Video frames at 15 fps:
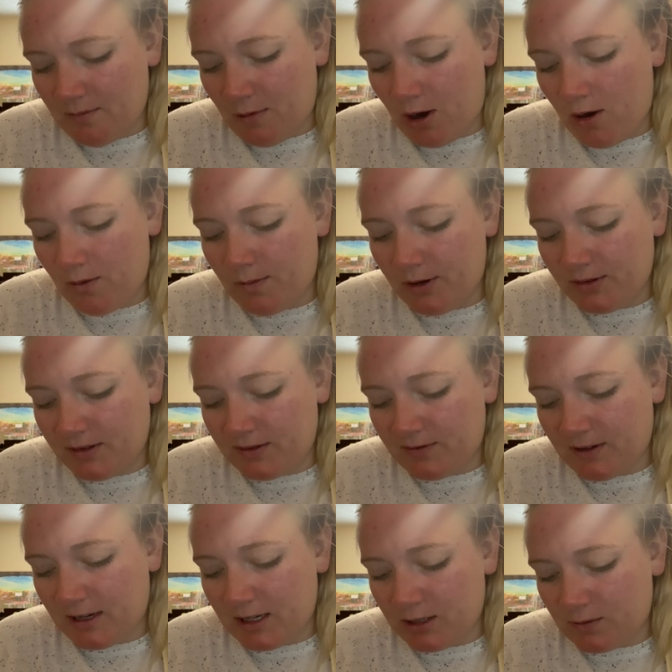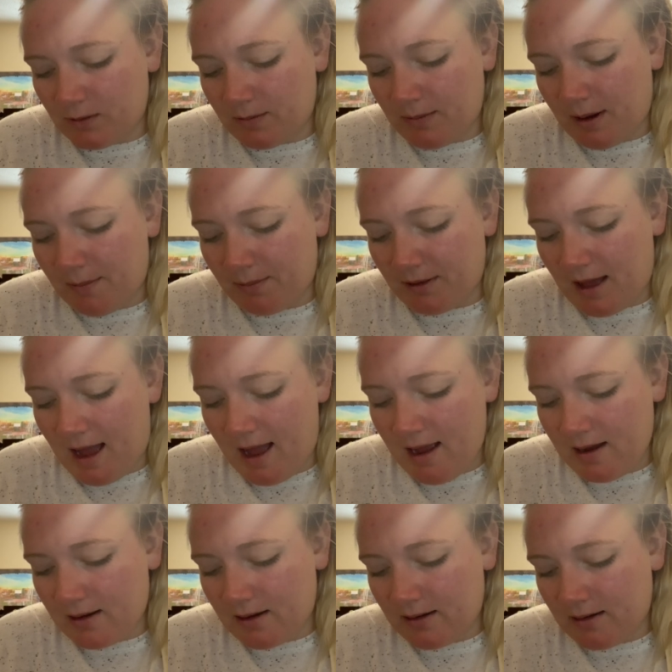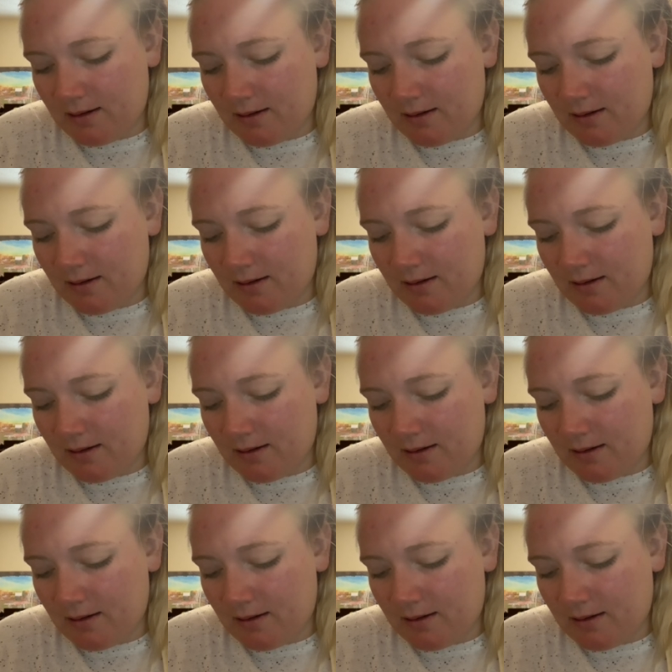almost finished with my black.